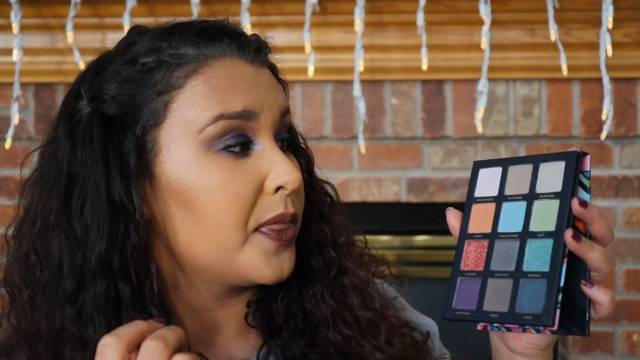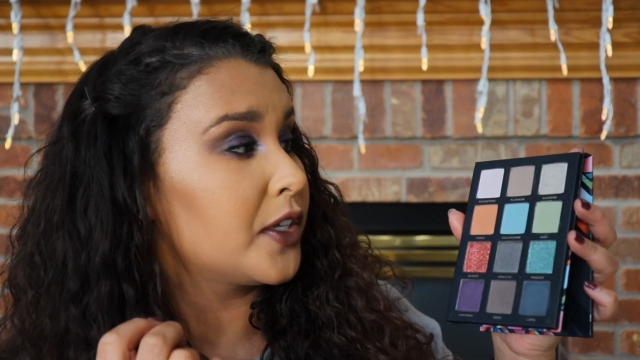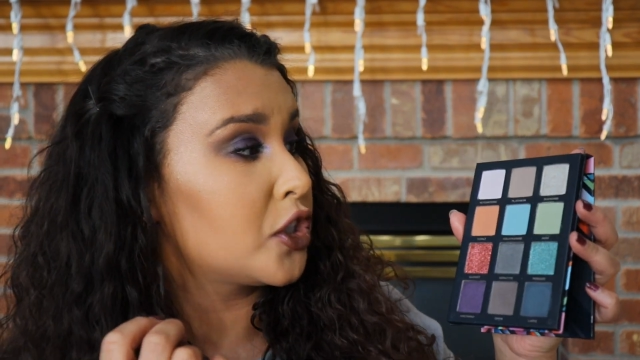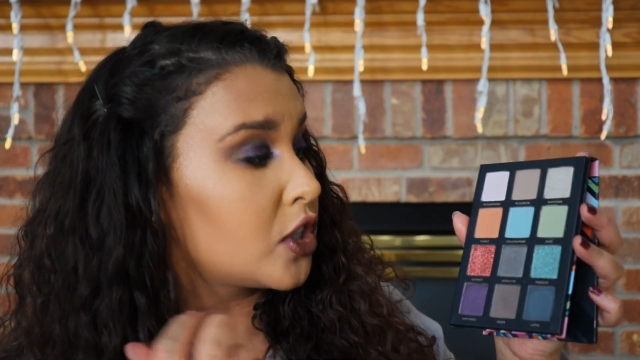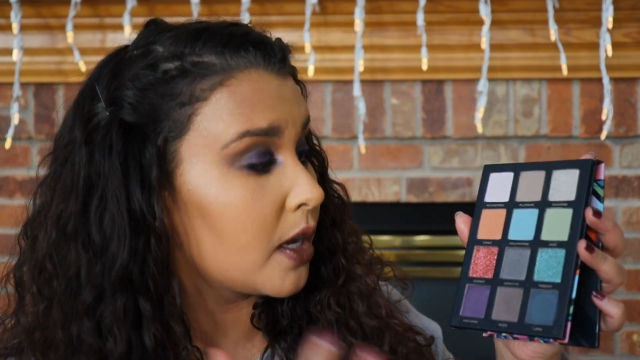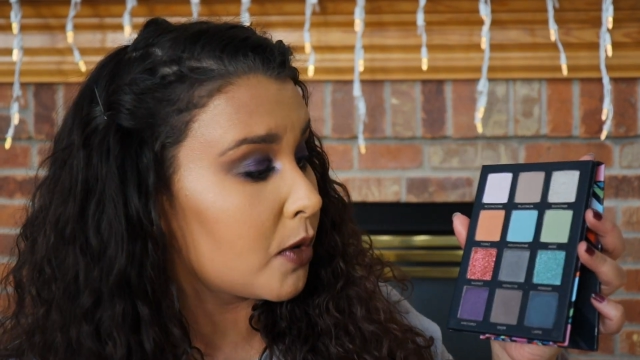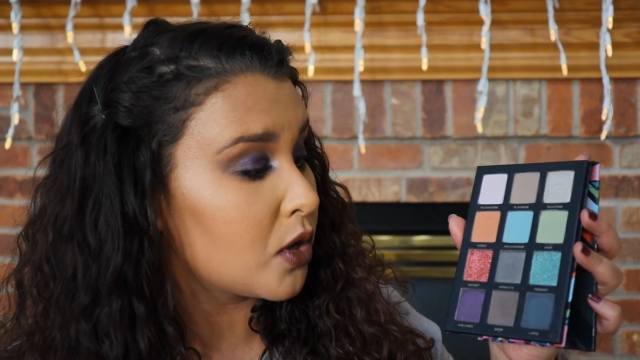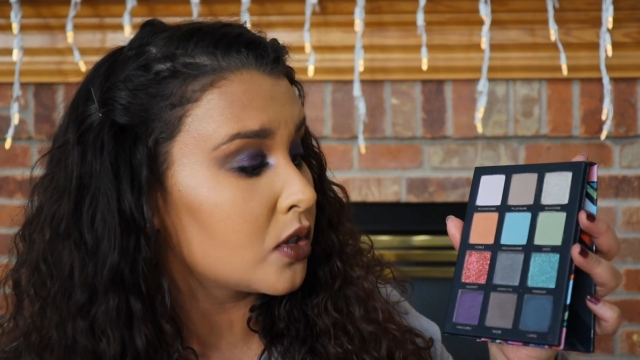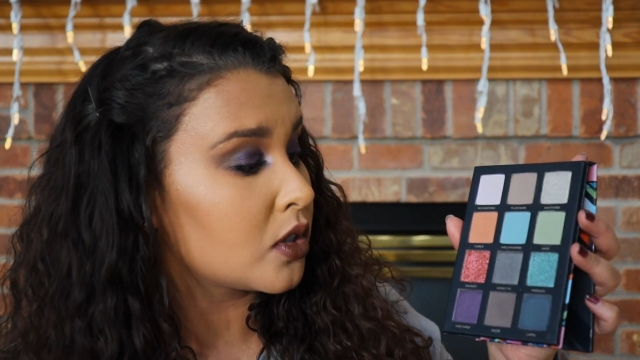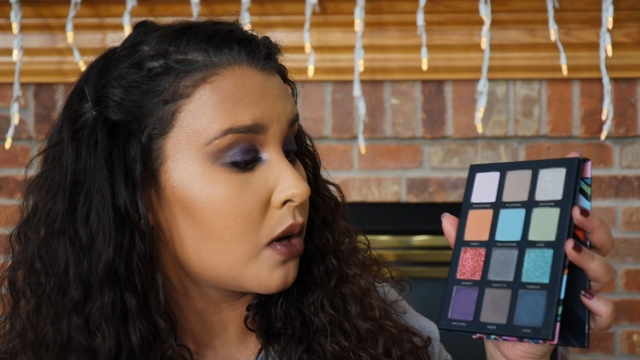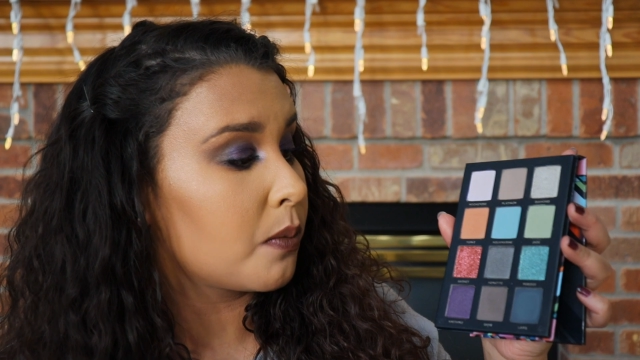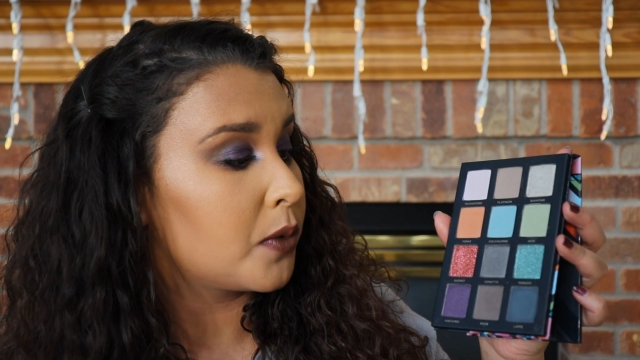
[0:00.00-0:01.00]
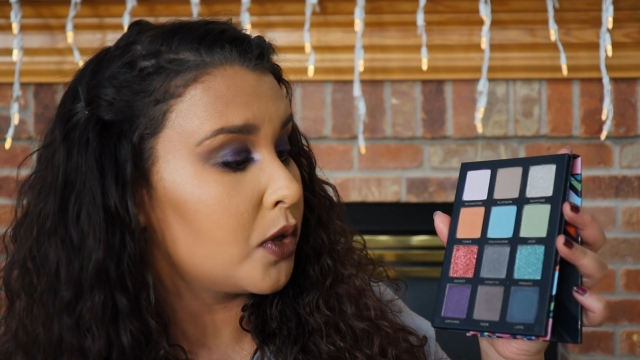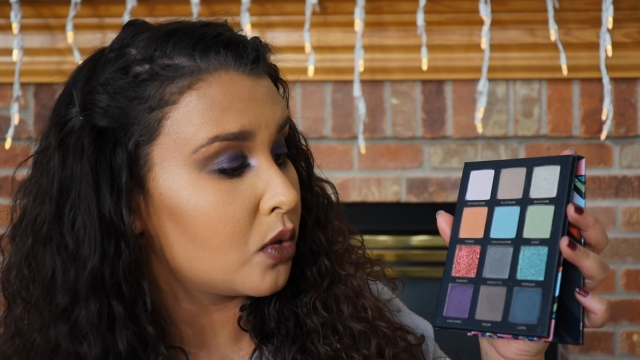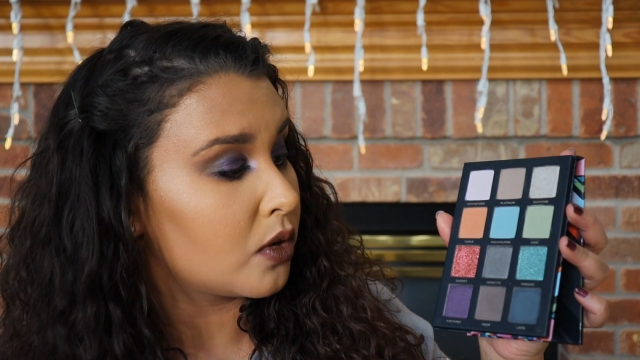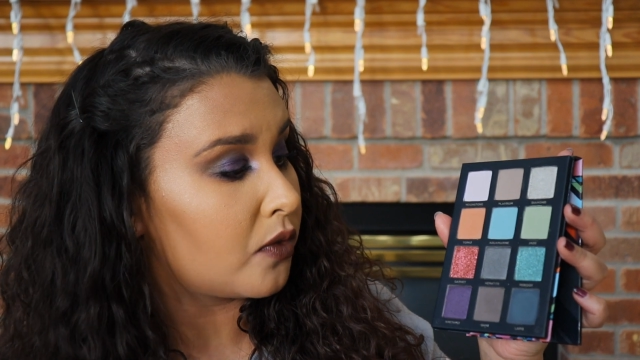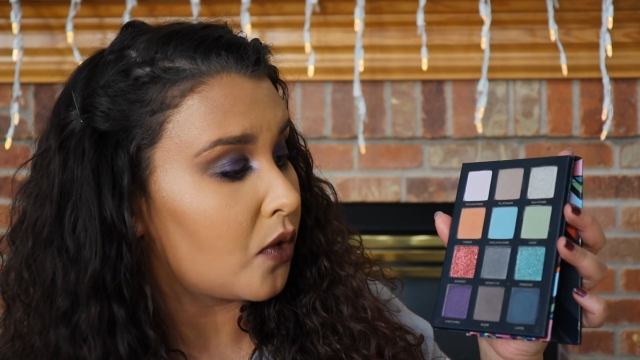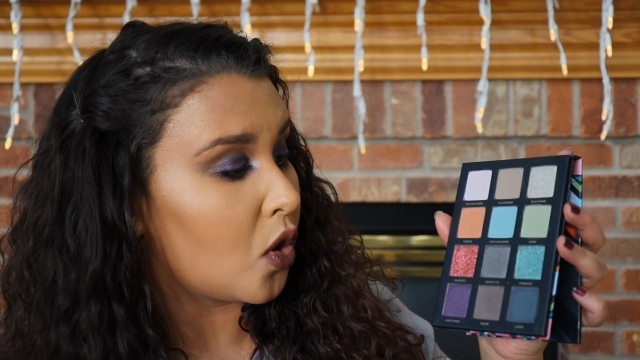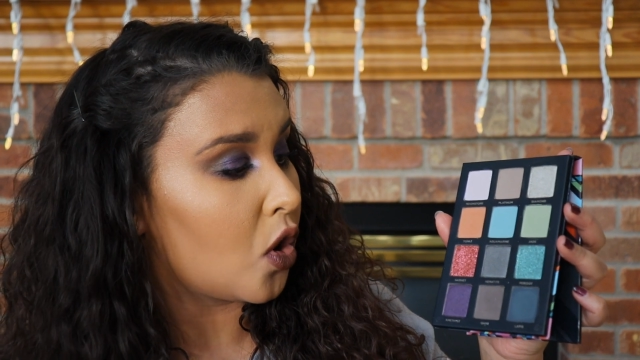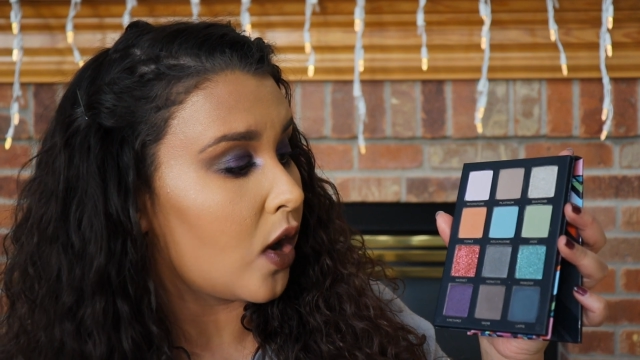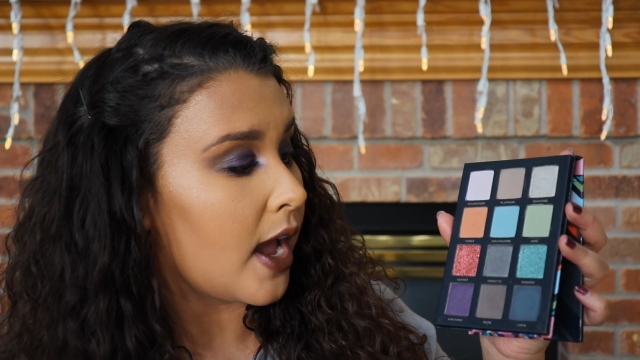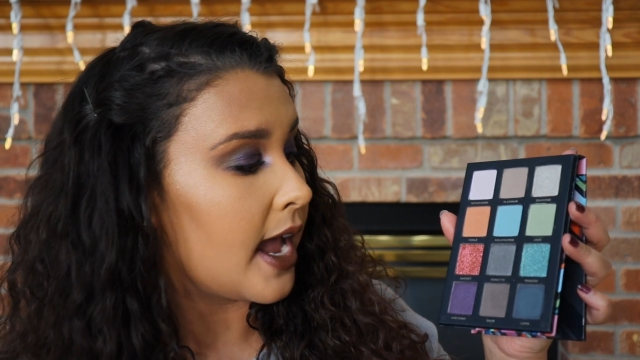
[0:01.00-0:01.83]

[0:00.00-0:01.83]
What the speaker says: The shimmers are beautiful,